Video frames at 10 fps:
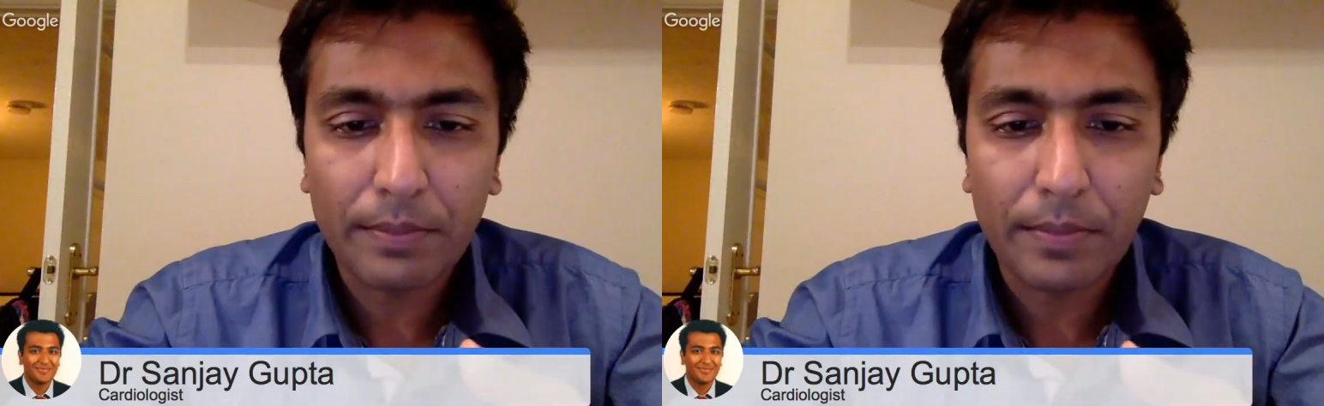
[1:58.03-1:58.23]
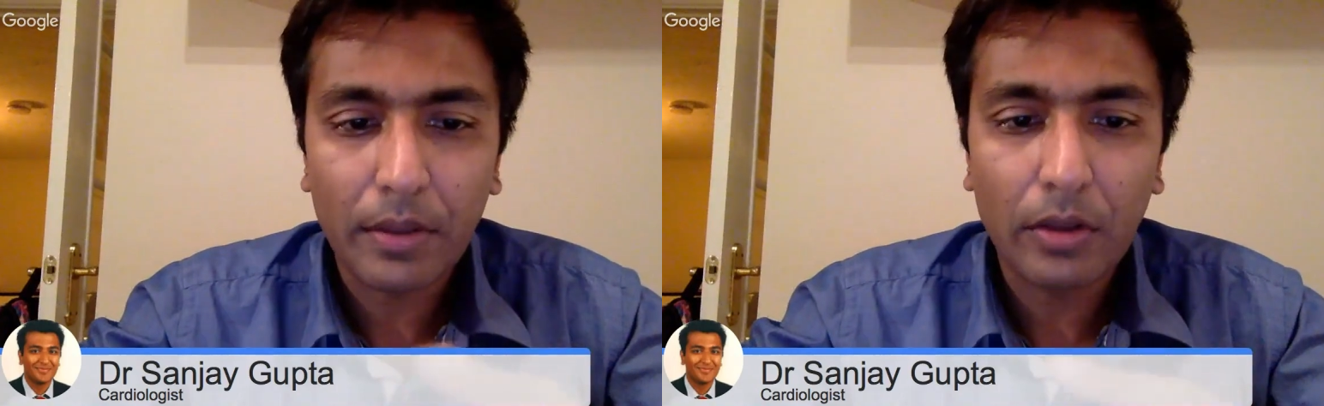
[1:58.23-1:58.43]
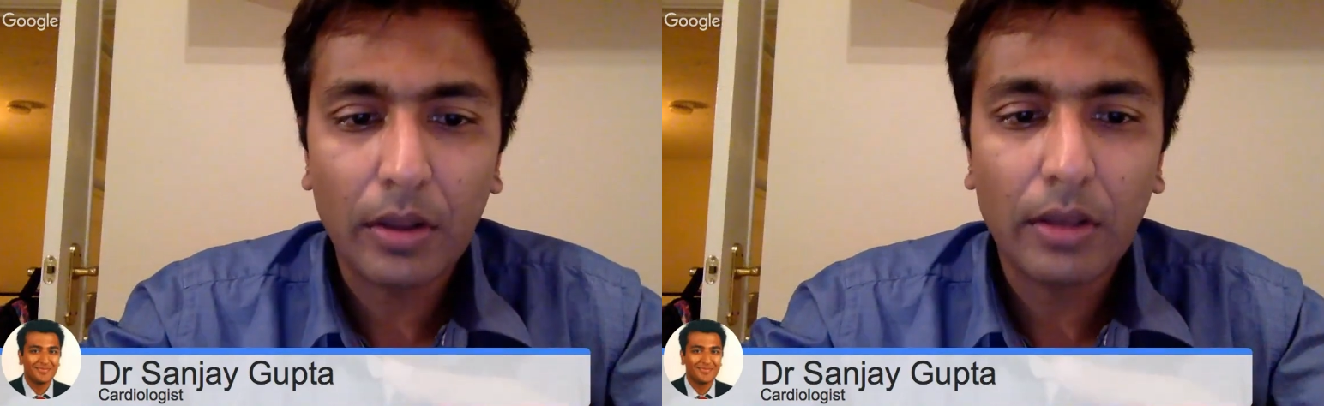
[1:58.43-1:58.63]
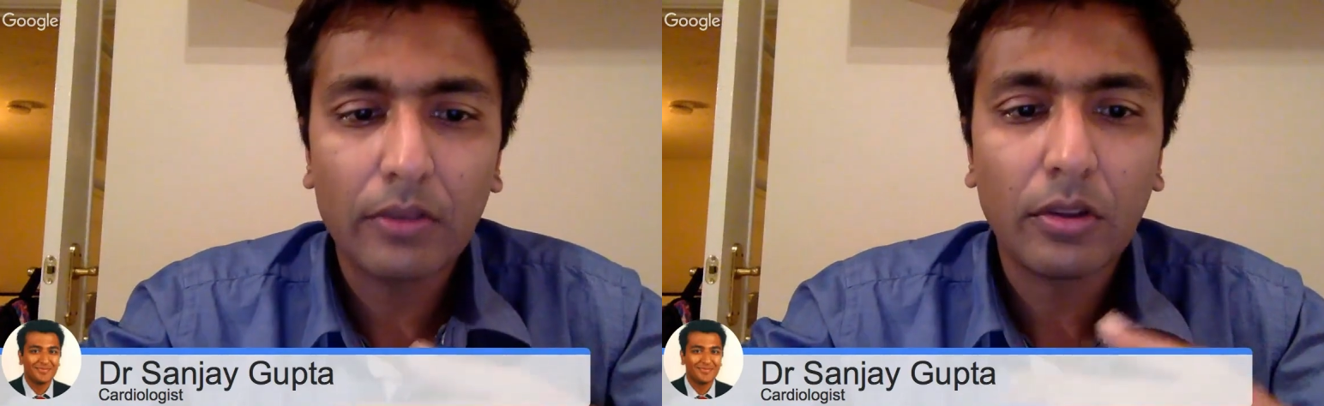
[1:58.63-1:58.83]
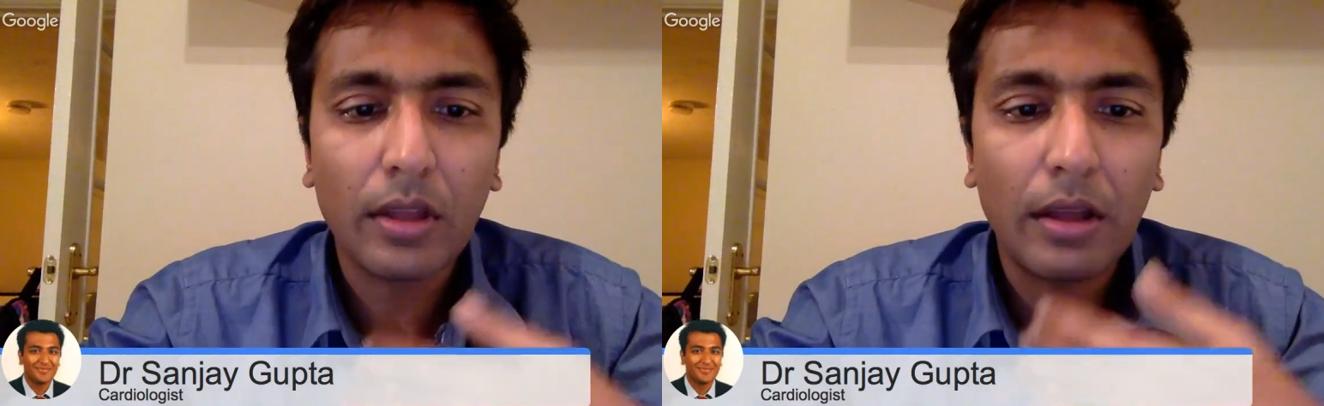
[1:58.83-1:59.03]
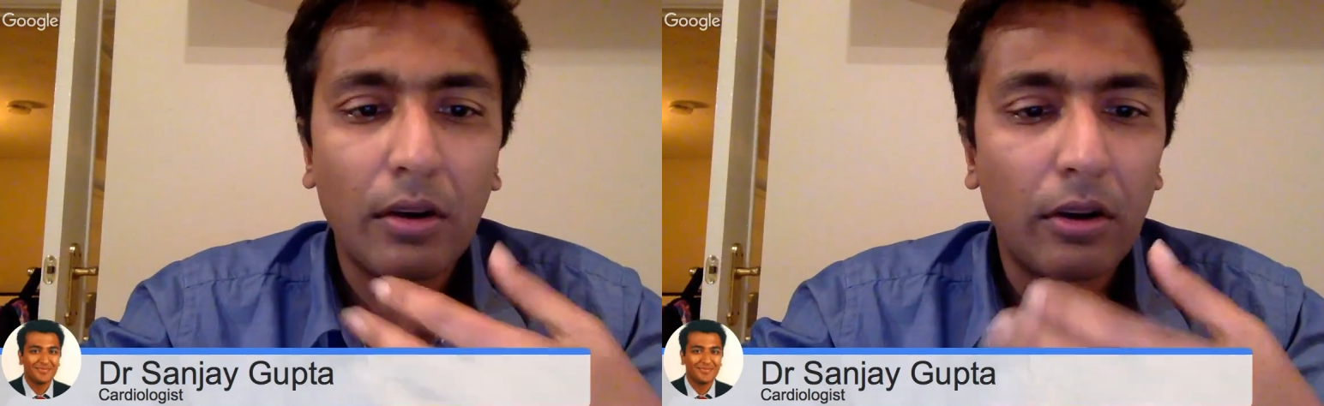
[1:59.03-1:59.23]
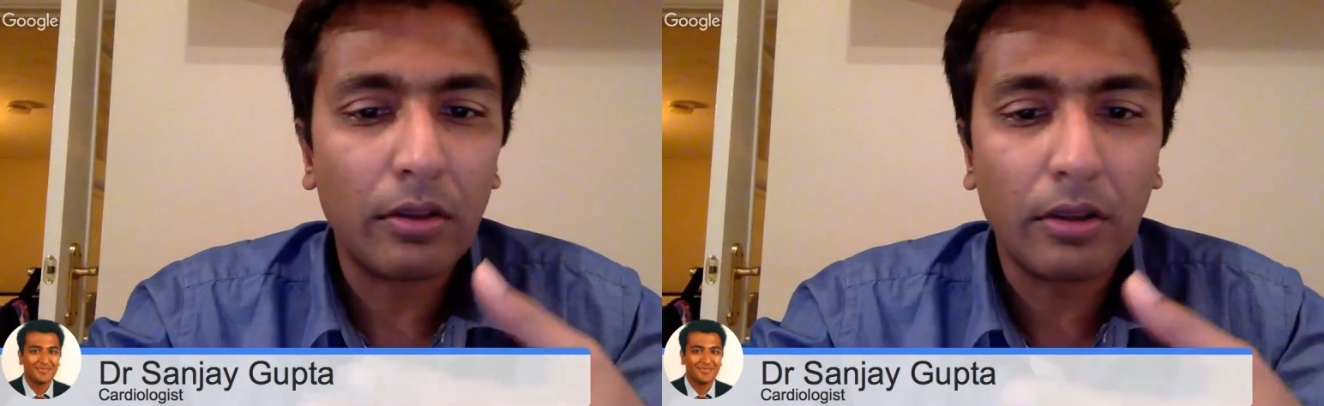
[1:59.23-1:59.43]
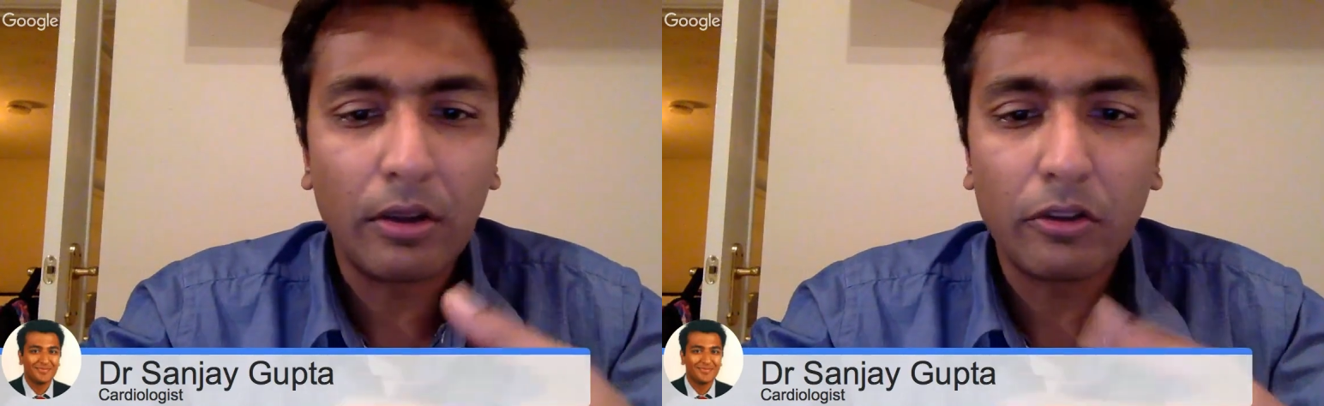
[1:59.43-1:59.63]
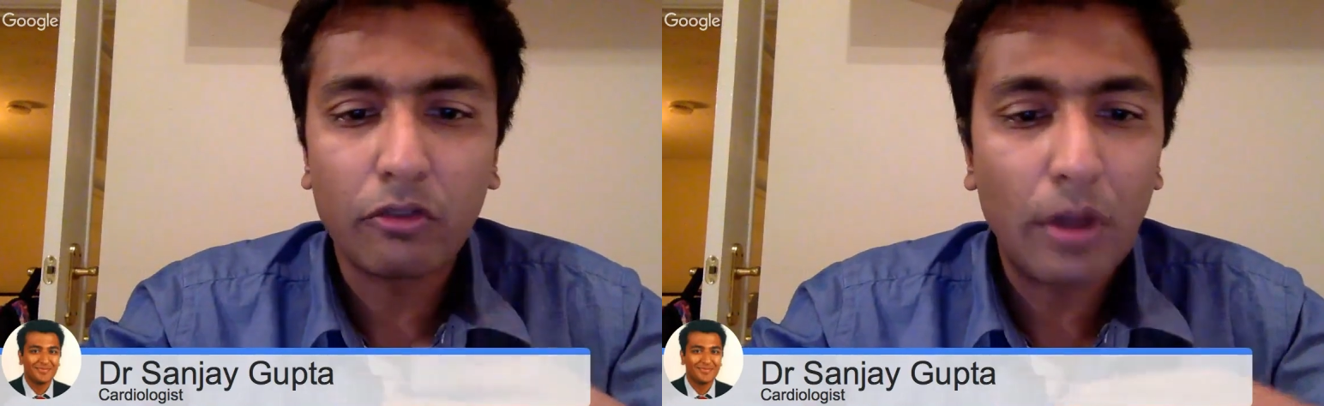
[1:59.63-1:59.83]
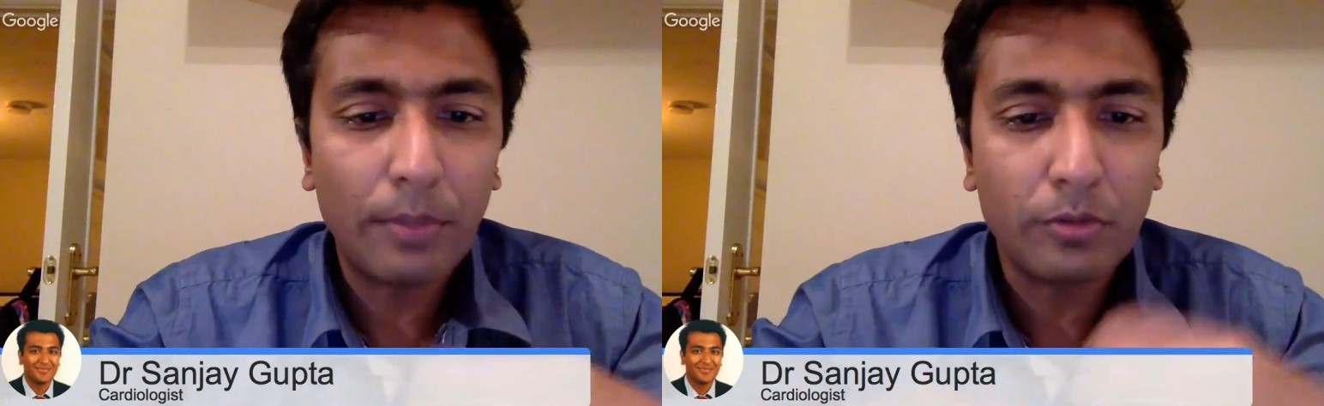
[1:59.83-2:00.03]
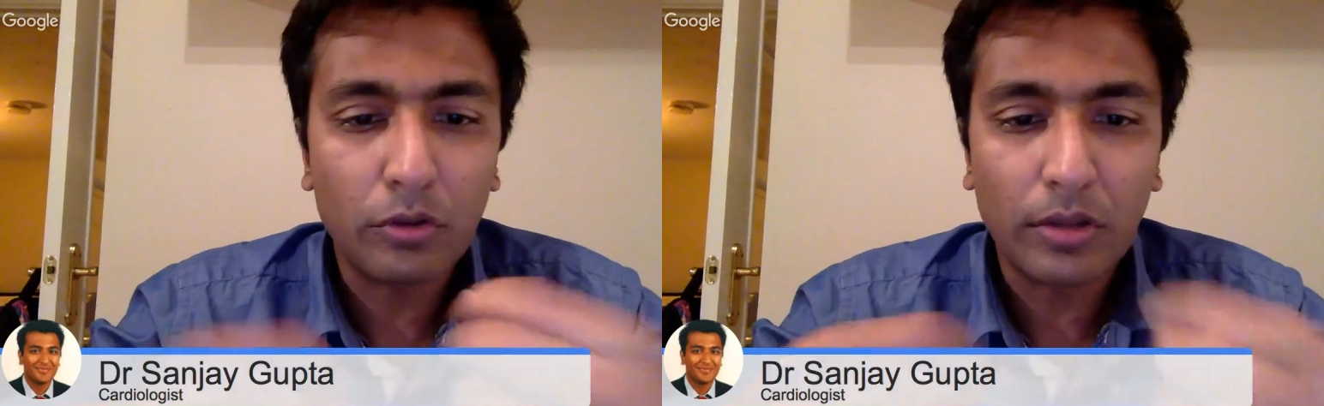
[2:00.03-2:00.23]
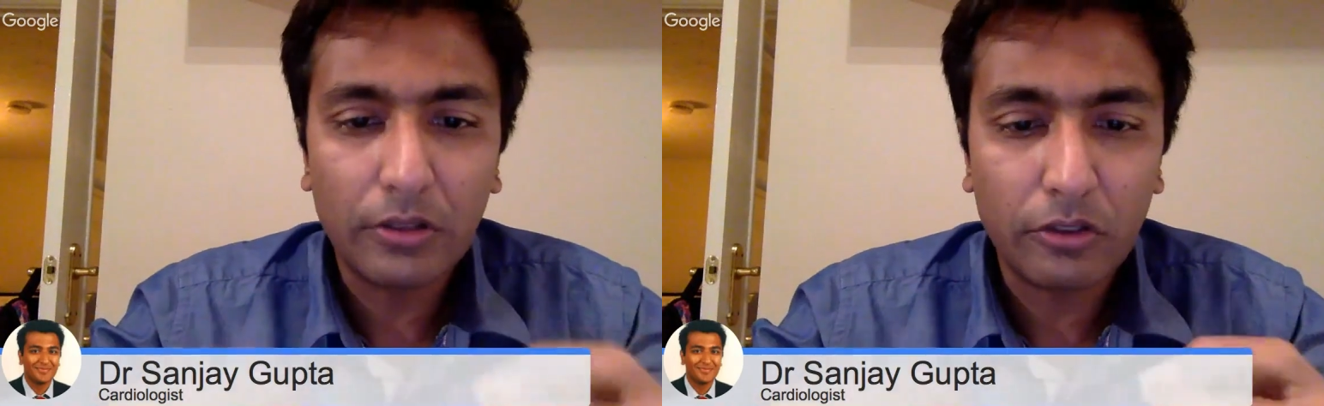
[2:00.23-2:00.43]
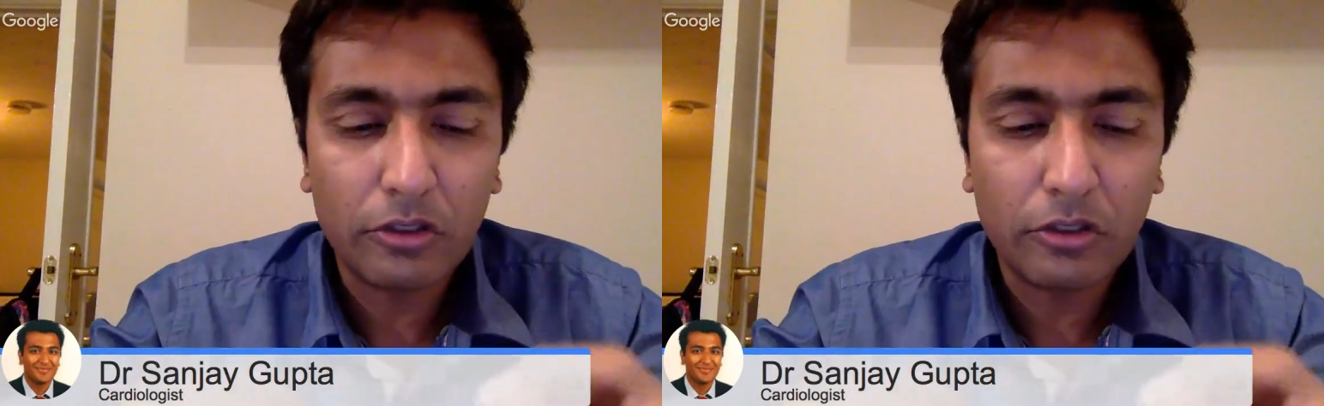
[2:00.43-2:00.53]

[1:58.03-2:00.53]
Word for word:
Speaker 1: Okay, so they are they're strapped to the E C